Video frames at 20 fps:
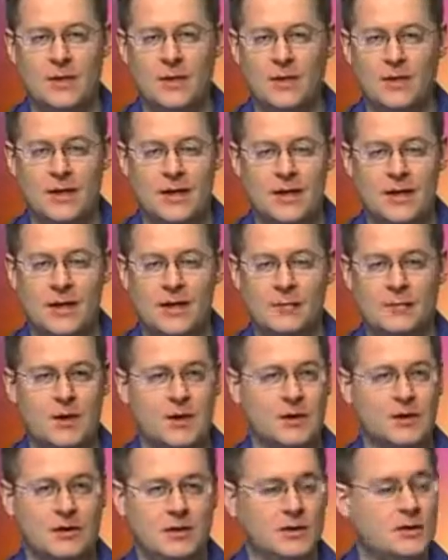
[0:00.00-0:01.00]
more in
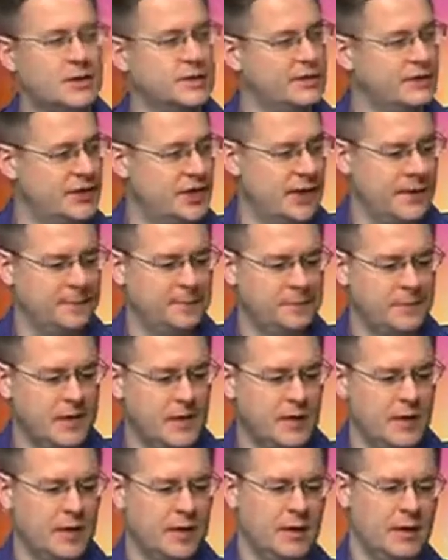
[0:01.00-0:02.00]
Mark, Luke, and John.
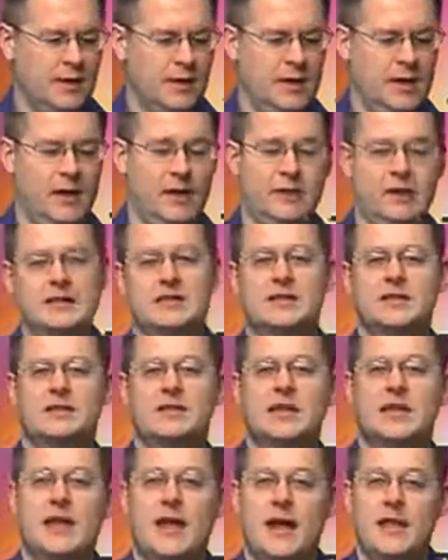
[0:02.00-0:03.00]
Yes. Uh, this
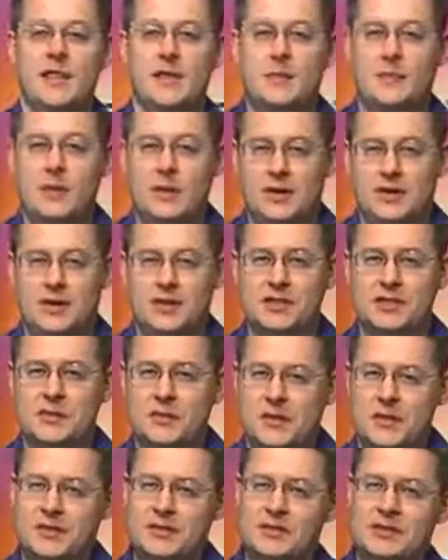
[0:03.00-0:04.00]
is, again, the book that
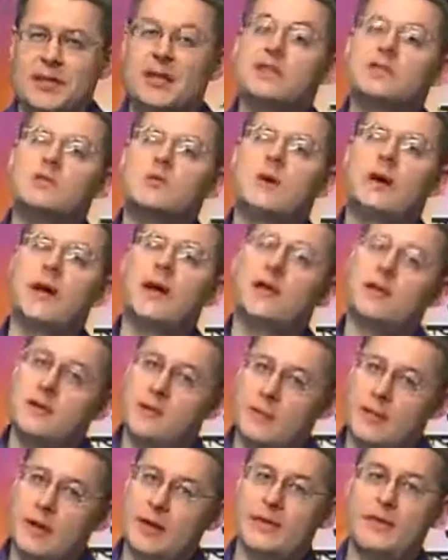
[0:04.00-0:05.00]
Shabir says, well,
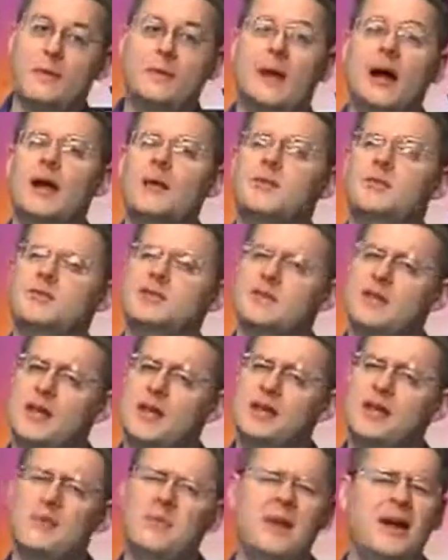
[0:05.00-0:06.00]
the, the Bible's
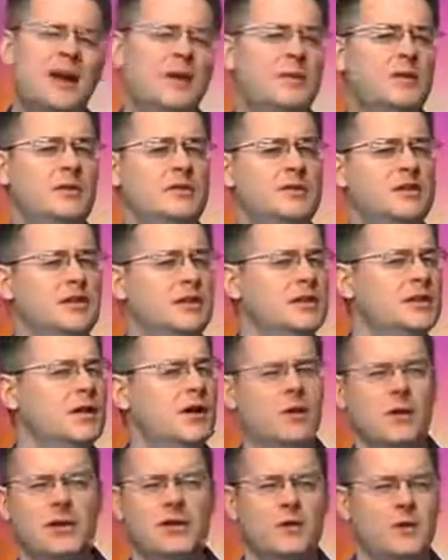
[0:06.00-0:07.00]
not the Bible. You can
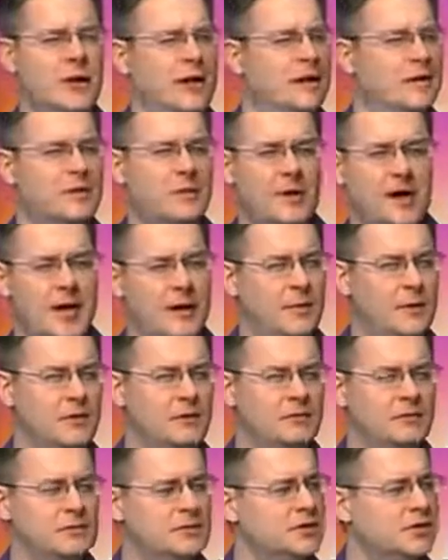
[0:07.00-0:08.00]
go either way on the
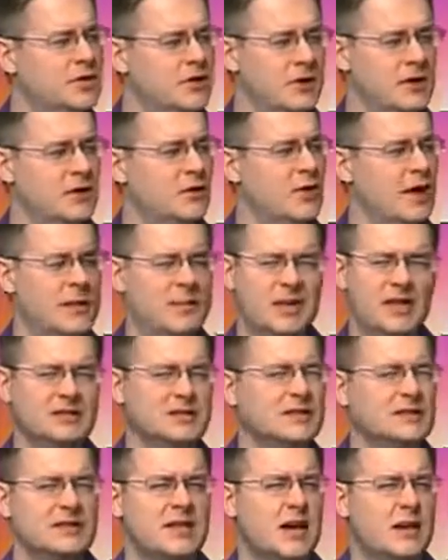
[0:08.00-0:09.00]
Bible. You go either way
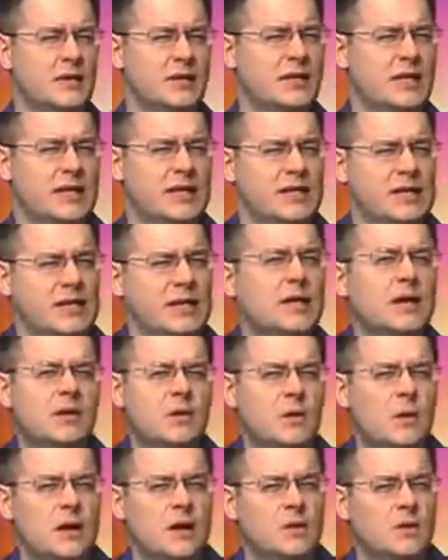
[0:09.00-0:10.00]
because it's not really clear
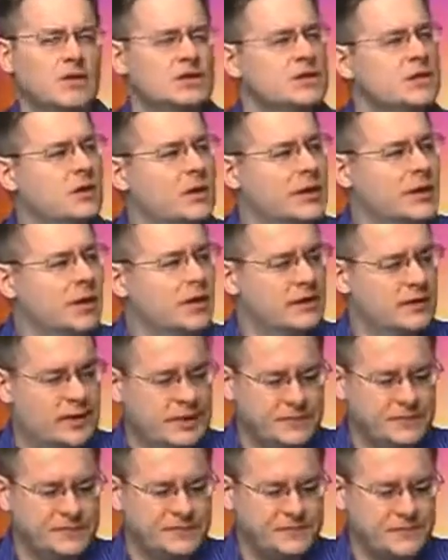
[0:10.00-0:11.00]
go on, whichever on what's going way it's on,
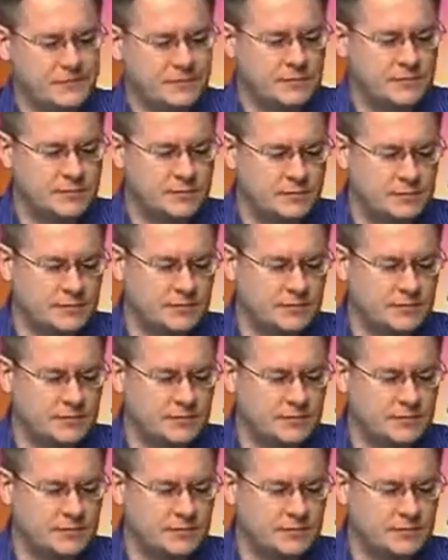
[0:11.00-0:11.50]
convenient right? as a